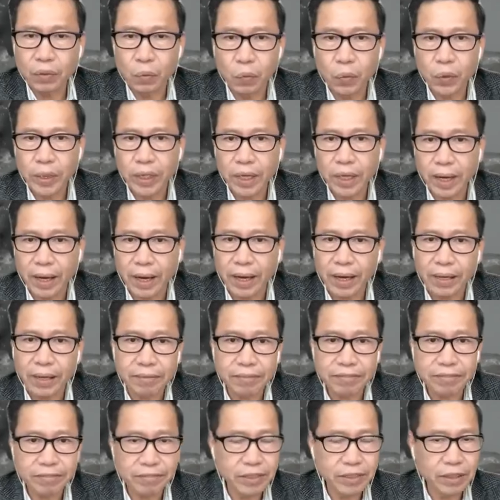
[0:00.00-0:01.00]
We
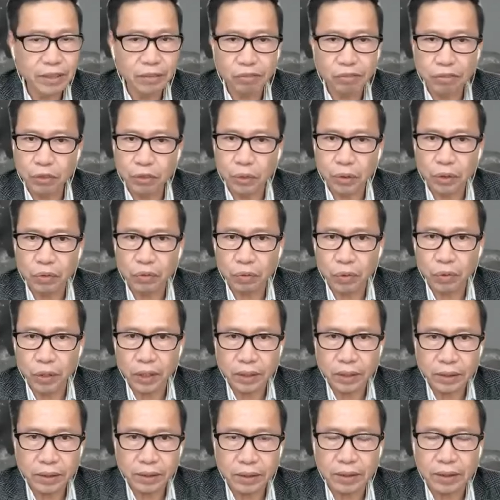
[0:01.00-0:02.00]
have the
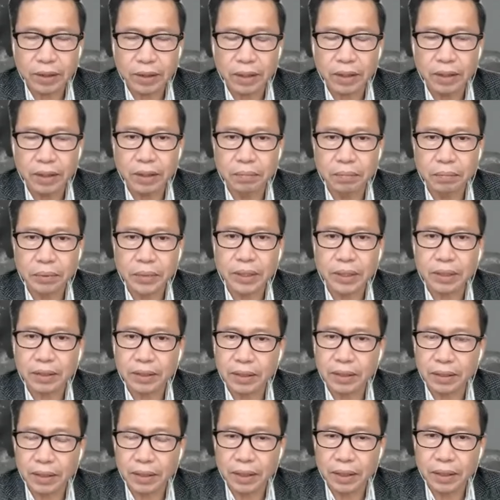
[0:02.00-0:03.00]
41
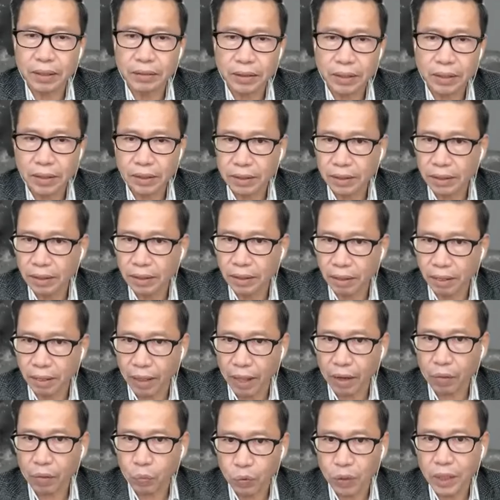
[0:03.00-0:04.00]
protected area
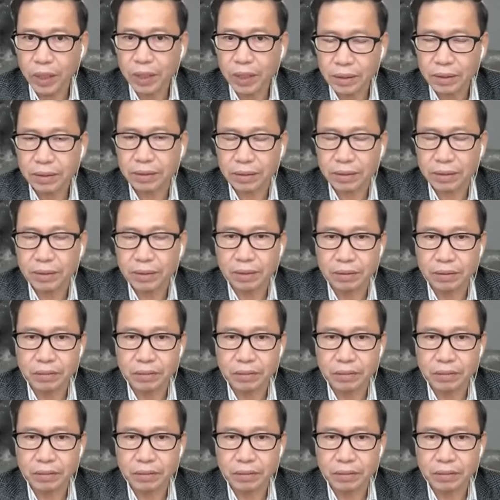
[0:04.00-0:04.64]
networks,